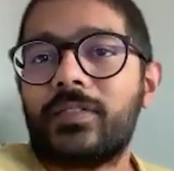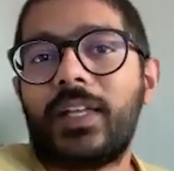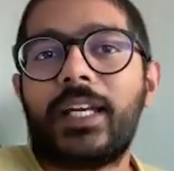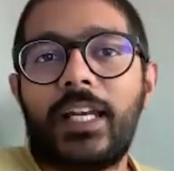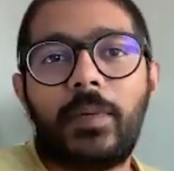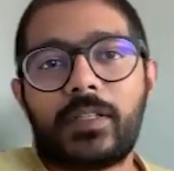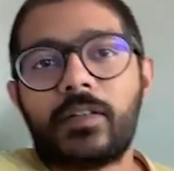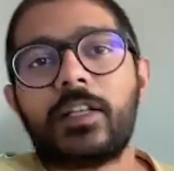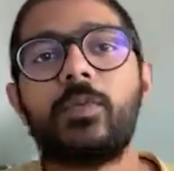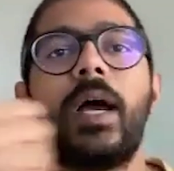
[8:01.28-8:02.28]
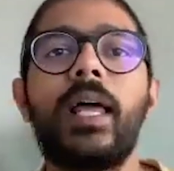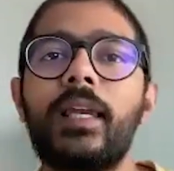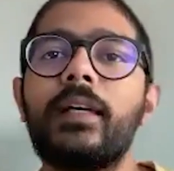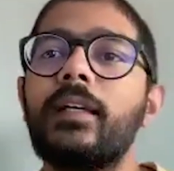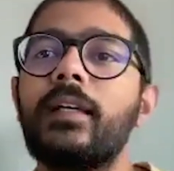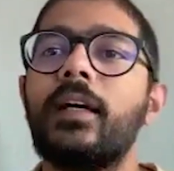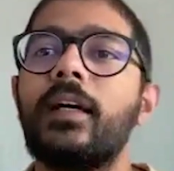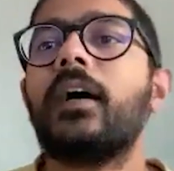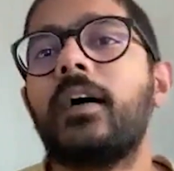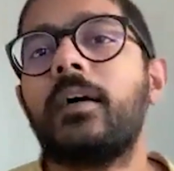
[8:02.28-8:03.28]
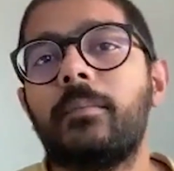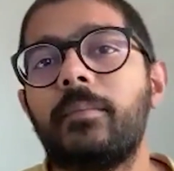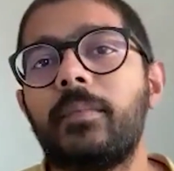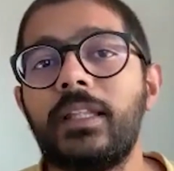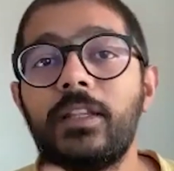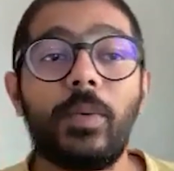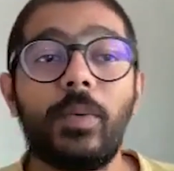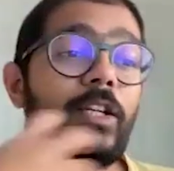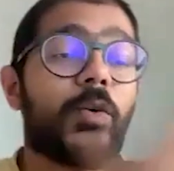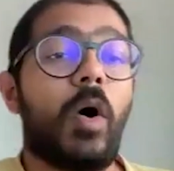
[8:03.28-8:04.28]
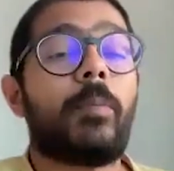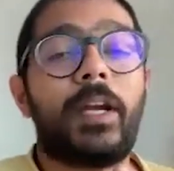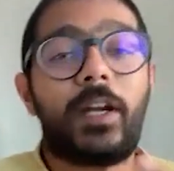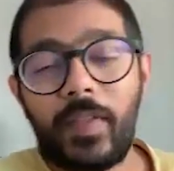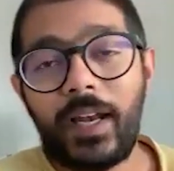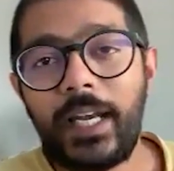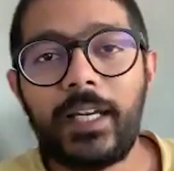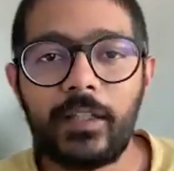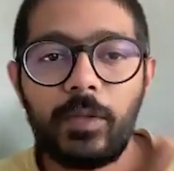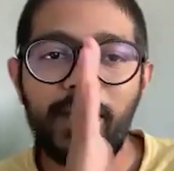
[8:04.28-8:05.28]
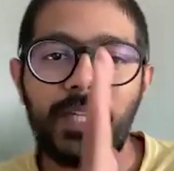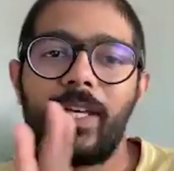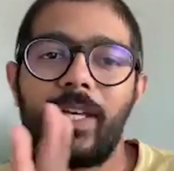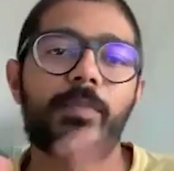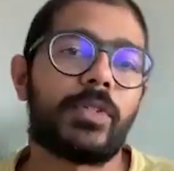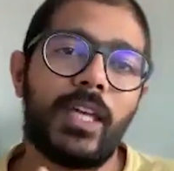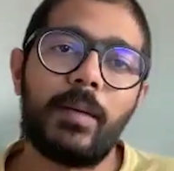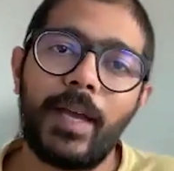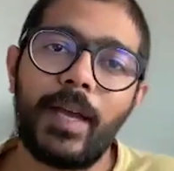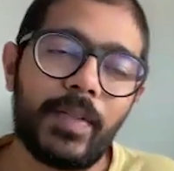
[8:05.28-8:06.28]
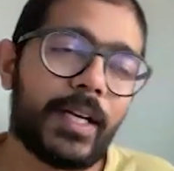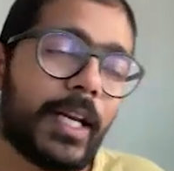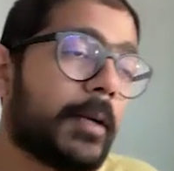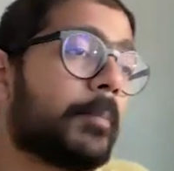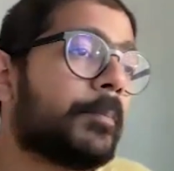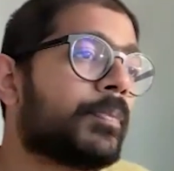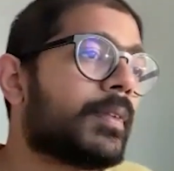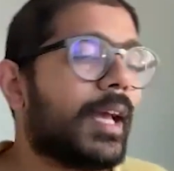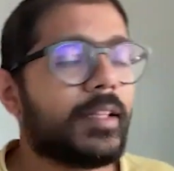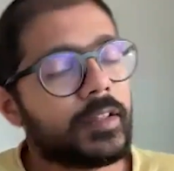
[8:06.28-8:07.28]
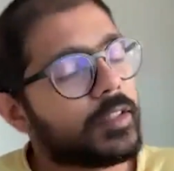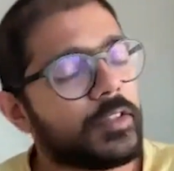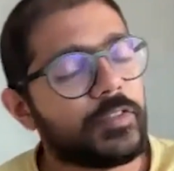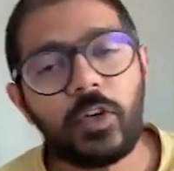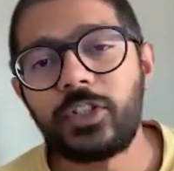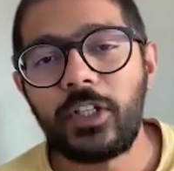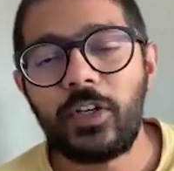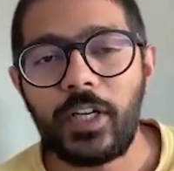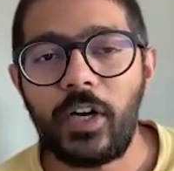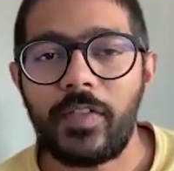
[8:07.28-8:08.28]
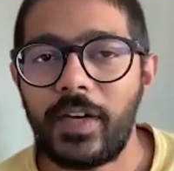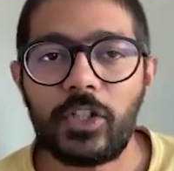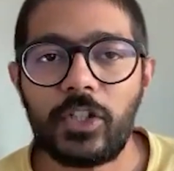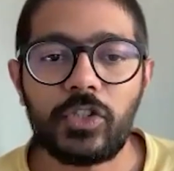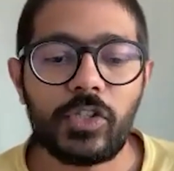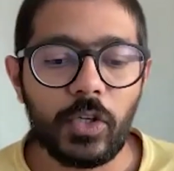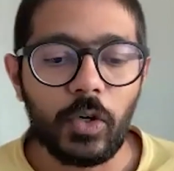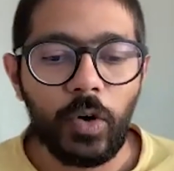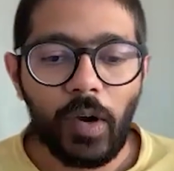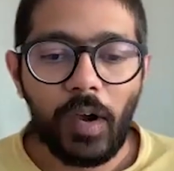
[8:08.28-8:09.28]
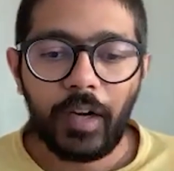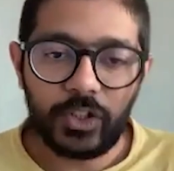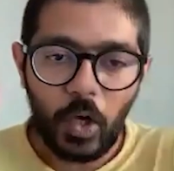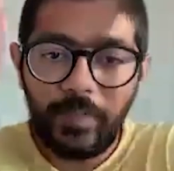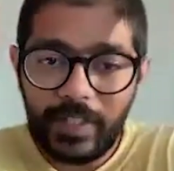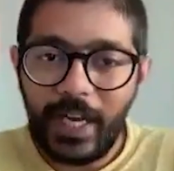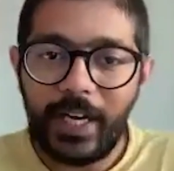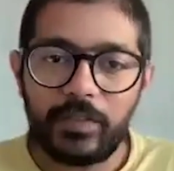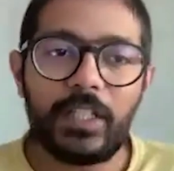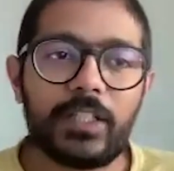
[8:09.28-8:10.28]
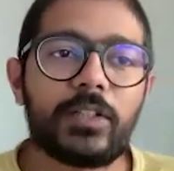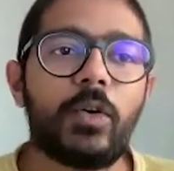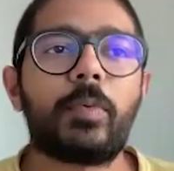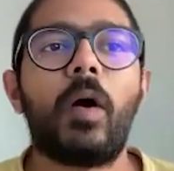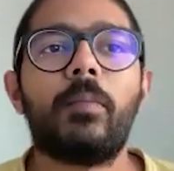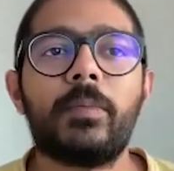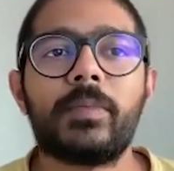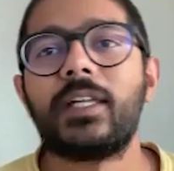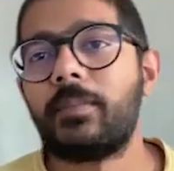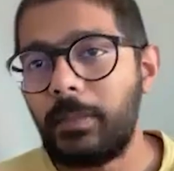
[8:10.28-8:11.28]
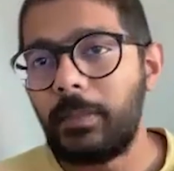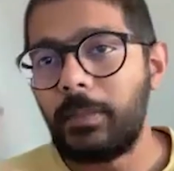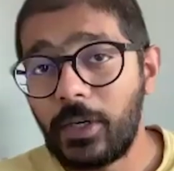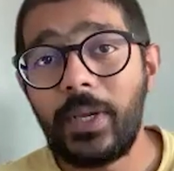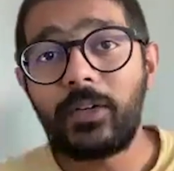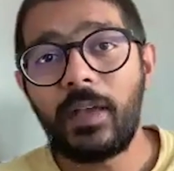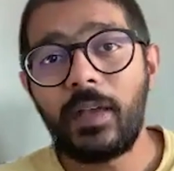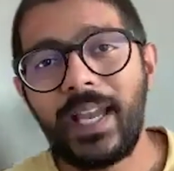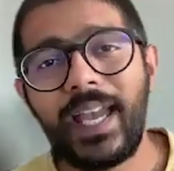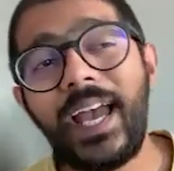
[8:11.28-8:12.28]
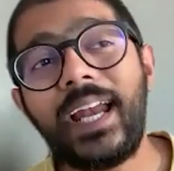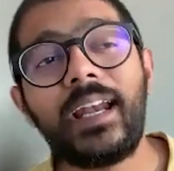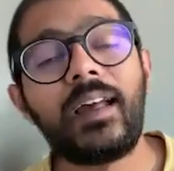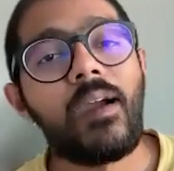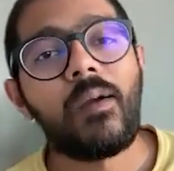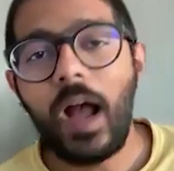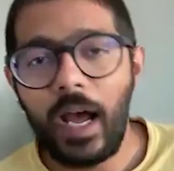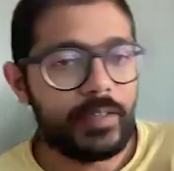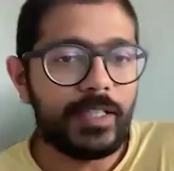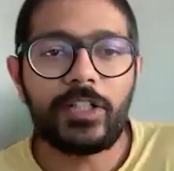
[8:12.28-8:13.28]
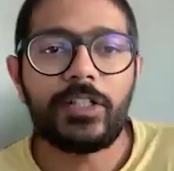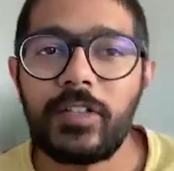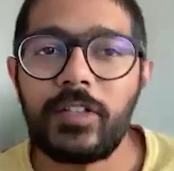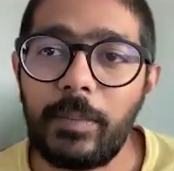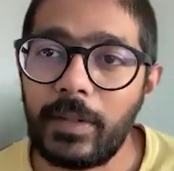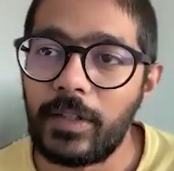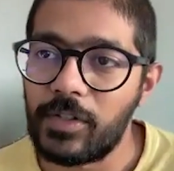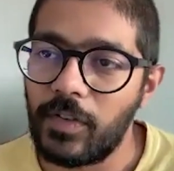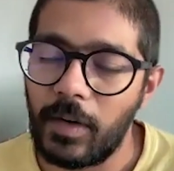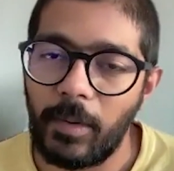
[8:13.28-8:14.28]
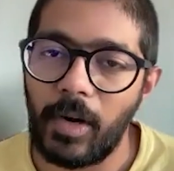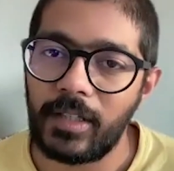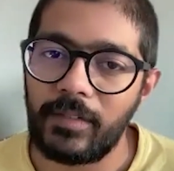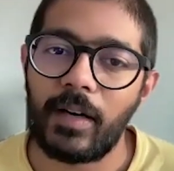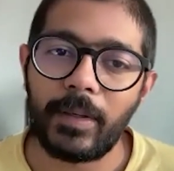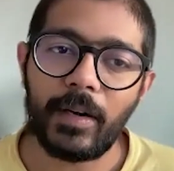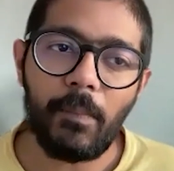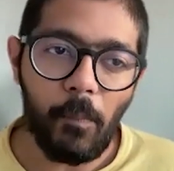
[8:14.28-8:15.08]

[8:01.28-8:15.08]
of that database really well in the way that you operate on that data and the way that we expose the API on that data. And then third, of course, security and authorization. So solving kind of these core problems that people are doing today by hand are essentially the three pillars of our product development.